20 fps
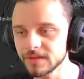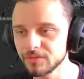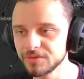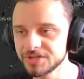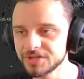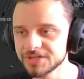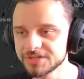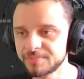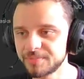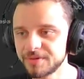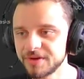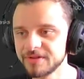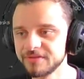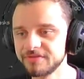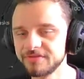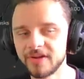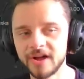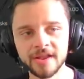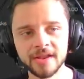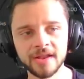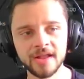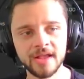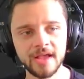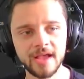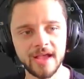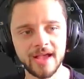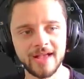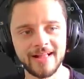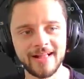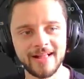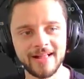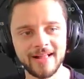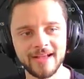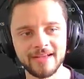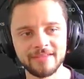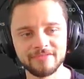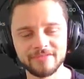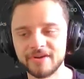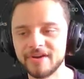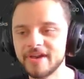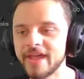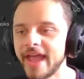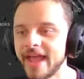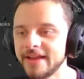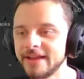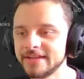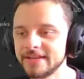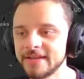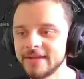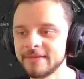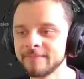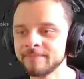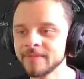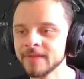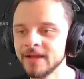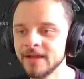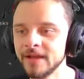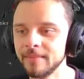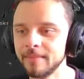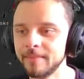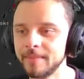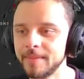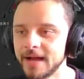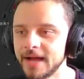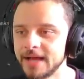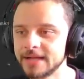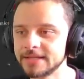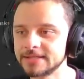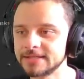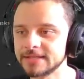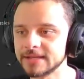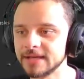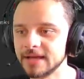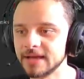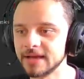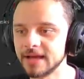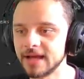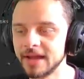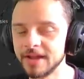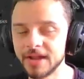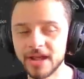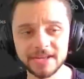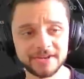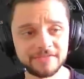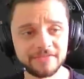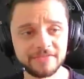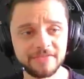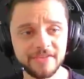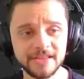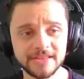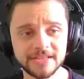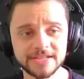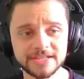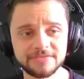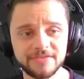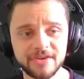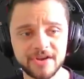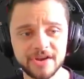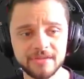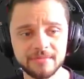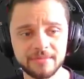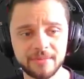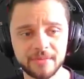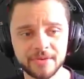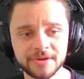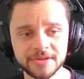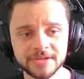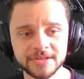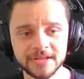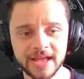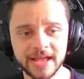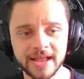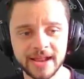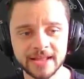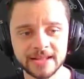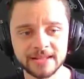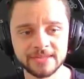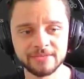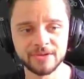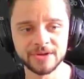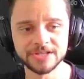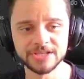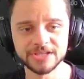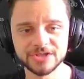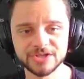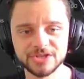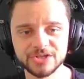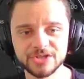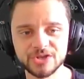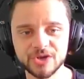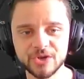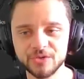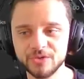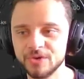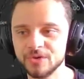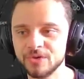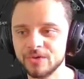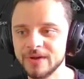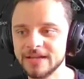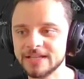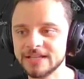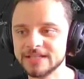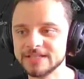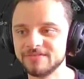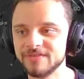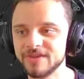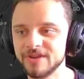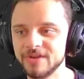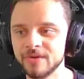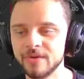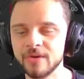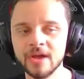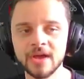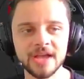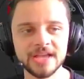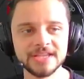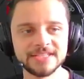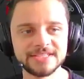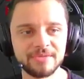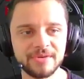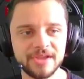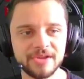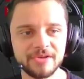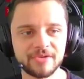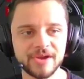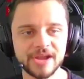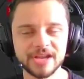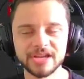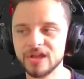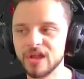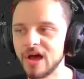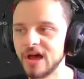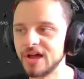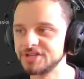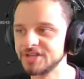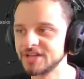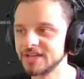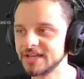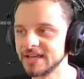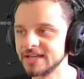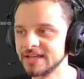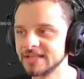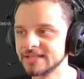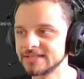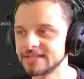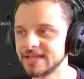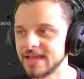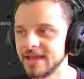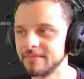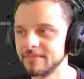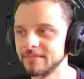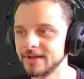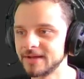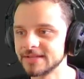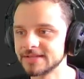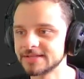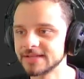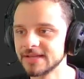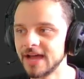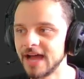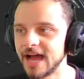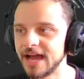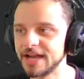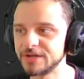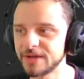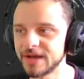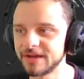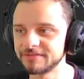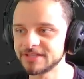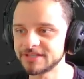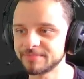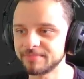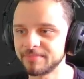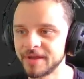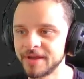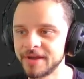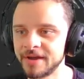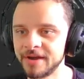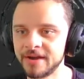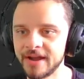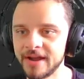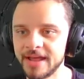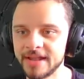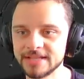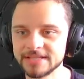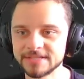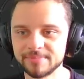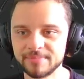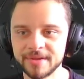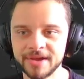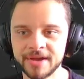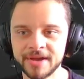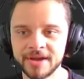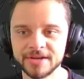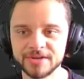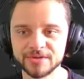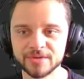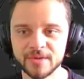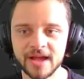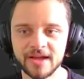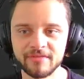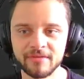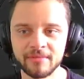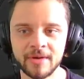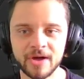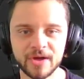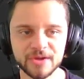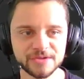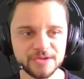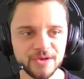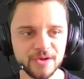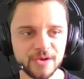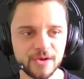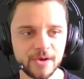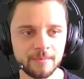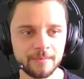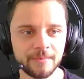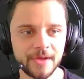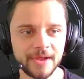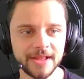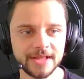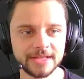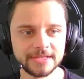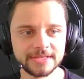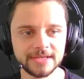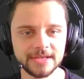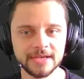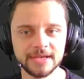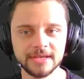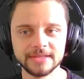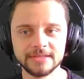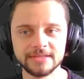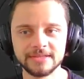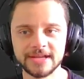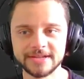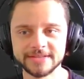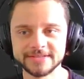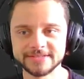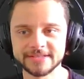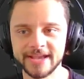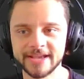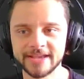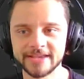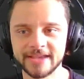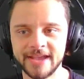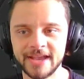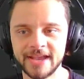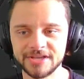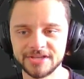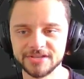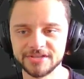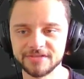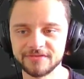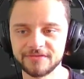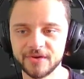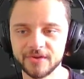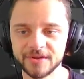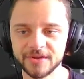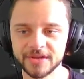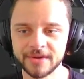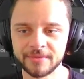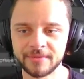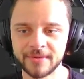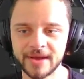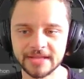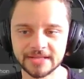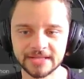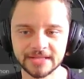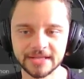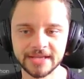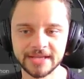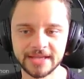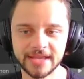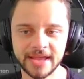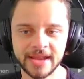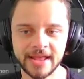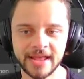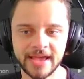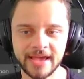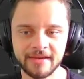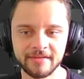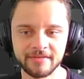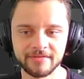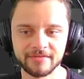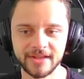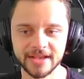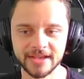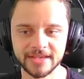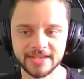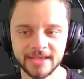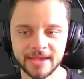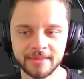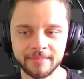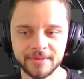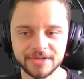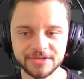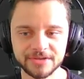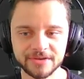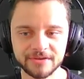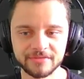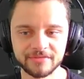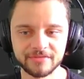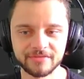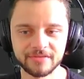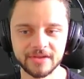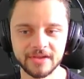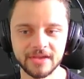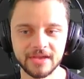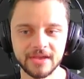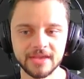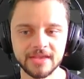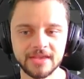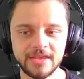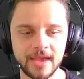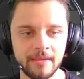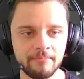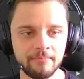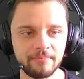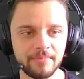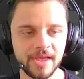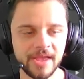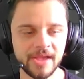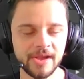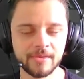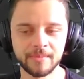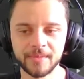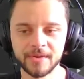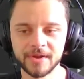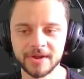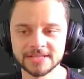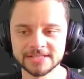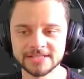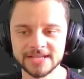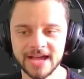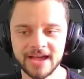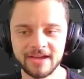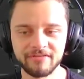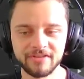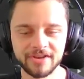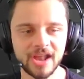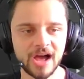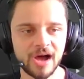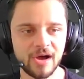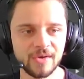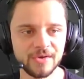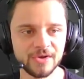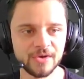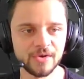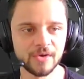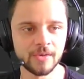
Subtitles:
which is pretty fun and very handy. But another thing that is very important, and I wanted to show you in this video, is the way you create logic in this game. Because I do have this player, and this player do have a mouse look component that is like engine default. I can right click and have like a bunch of gameplay components. I have an audio